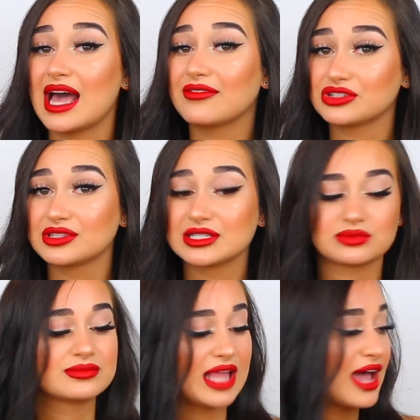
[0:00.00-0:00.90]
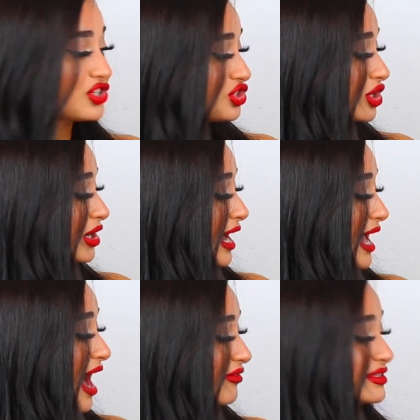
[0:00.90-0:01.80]
after this last shirt, I
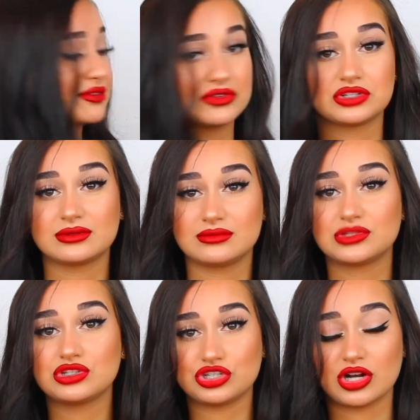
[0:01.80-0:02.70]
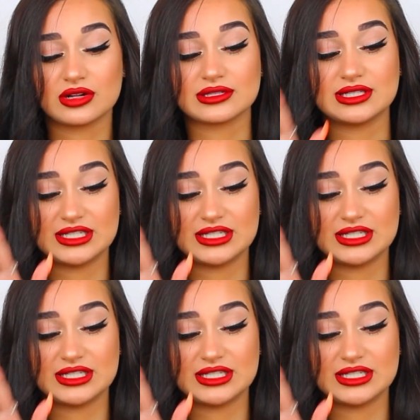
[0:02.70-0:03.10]
have different shirts